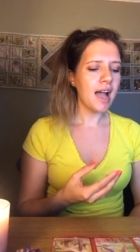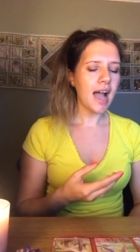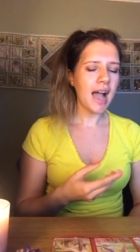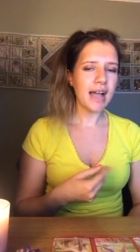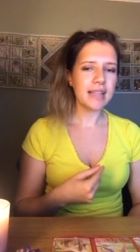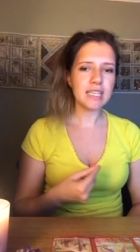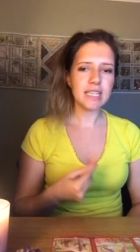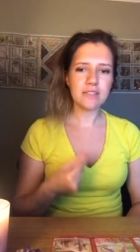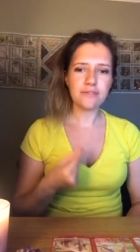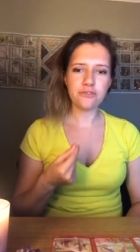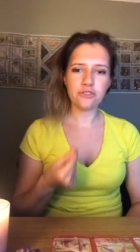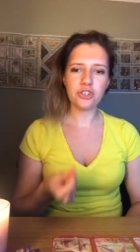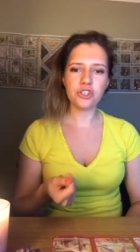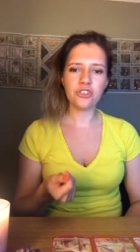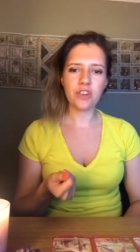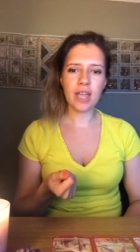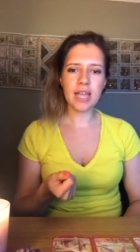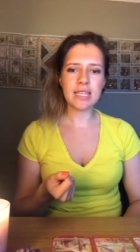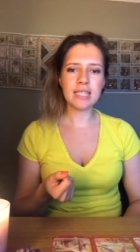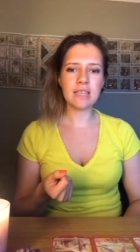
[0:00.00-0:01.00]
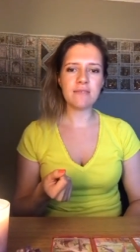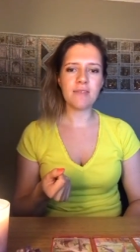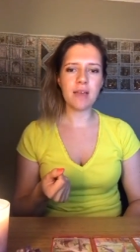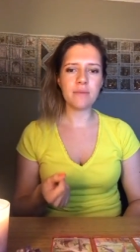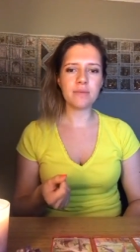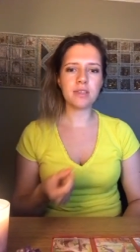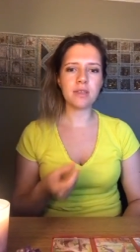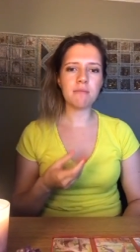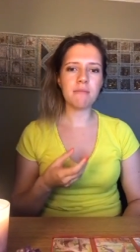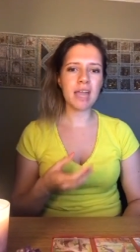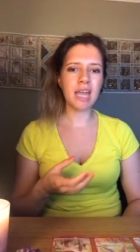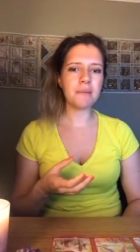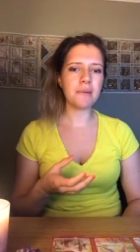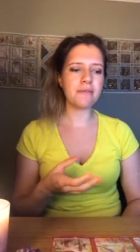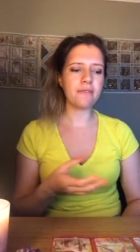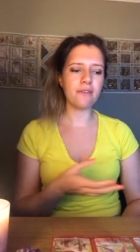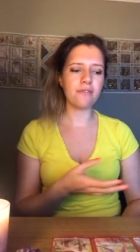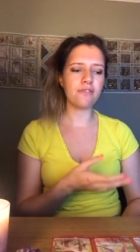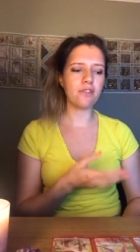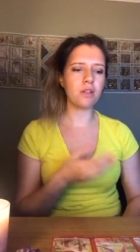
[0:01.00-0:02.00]
and it's frustrating them. So maybe
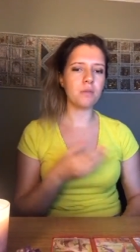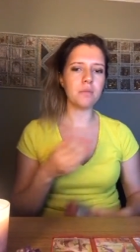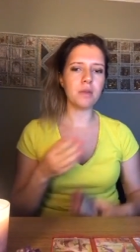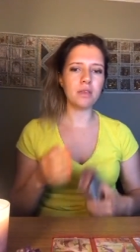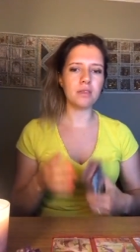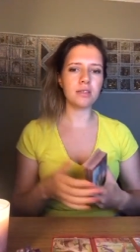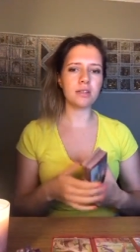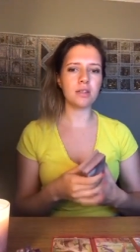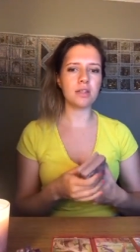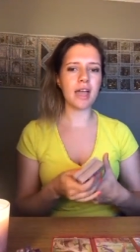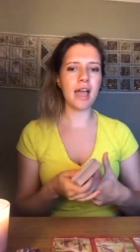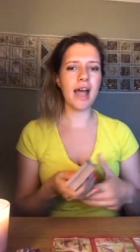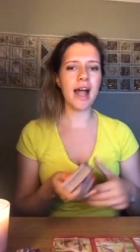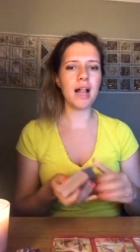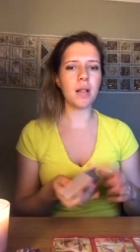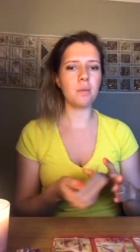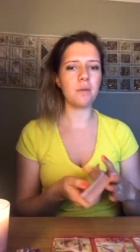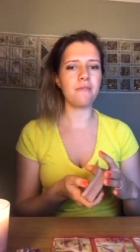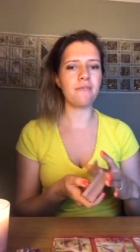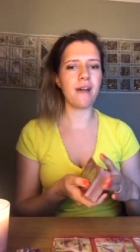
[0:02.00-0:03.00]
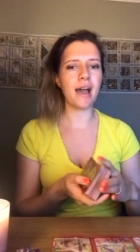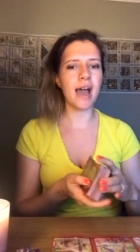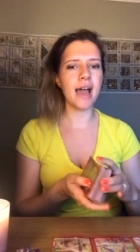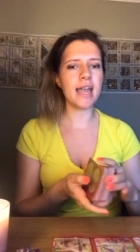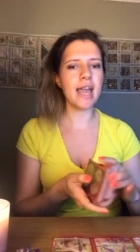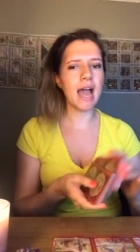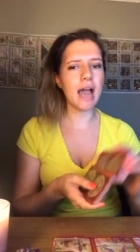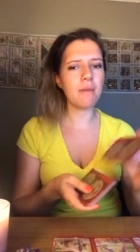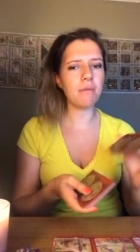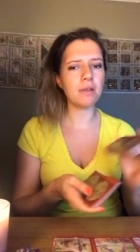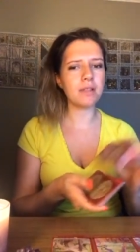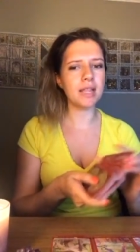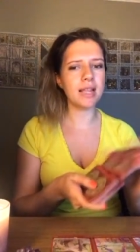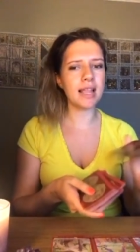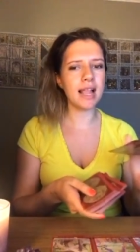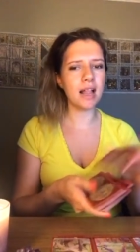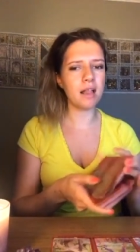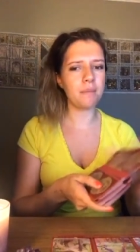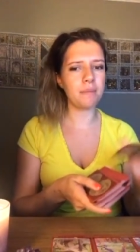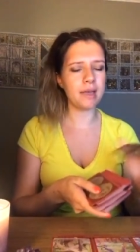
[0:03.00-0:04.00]
the full moon's going to help with that. I am going to a
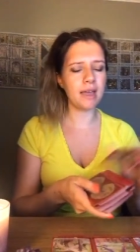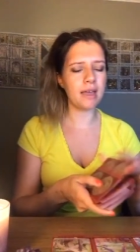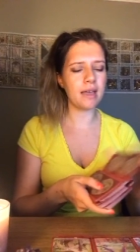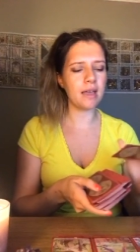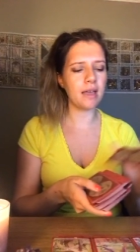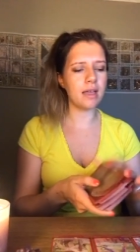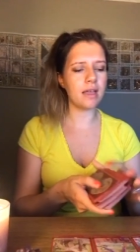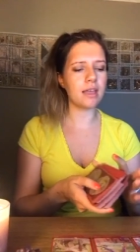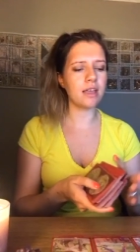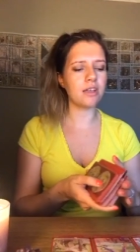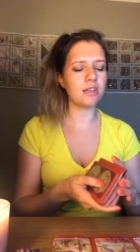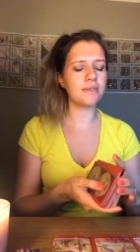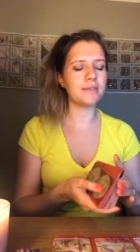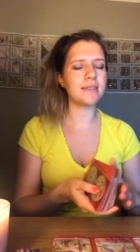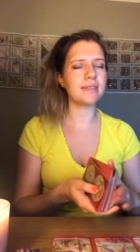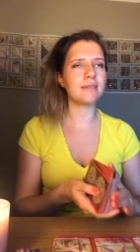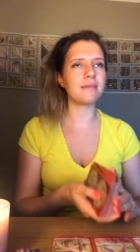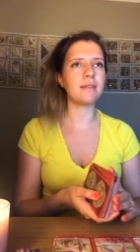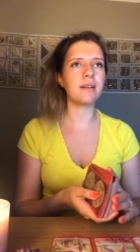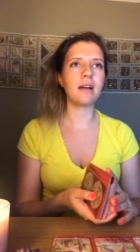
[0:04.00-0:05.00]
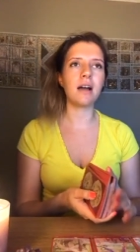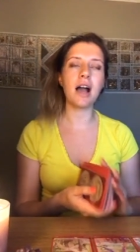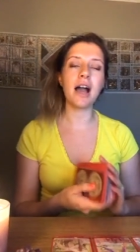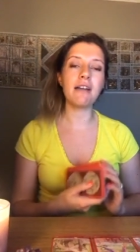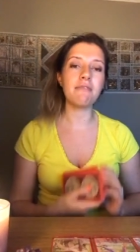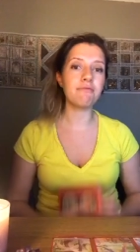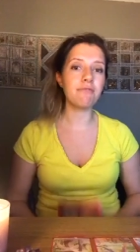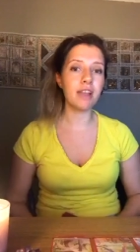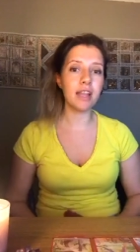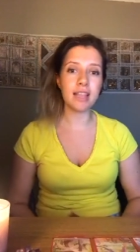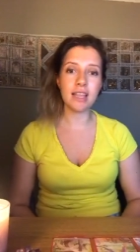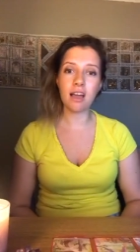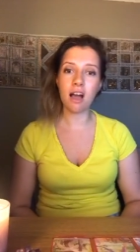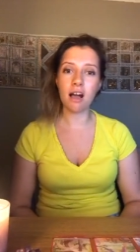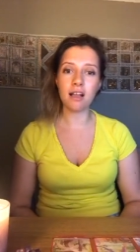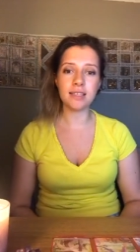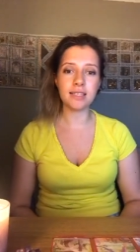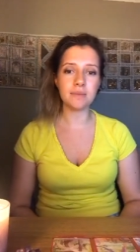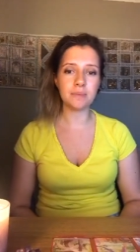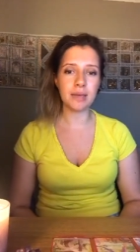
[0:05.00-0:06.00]
little bit go. Oh, I really
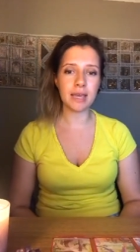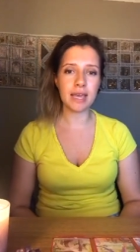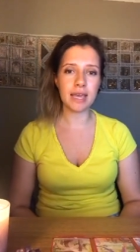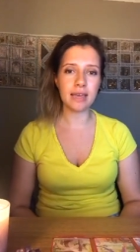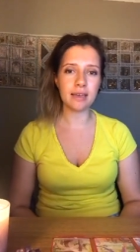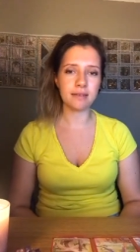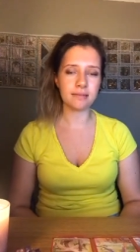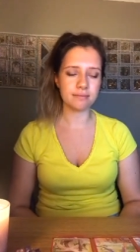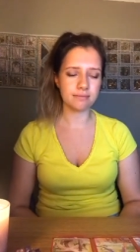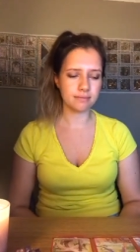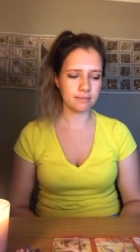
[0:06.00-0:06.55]
can't speak.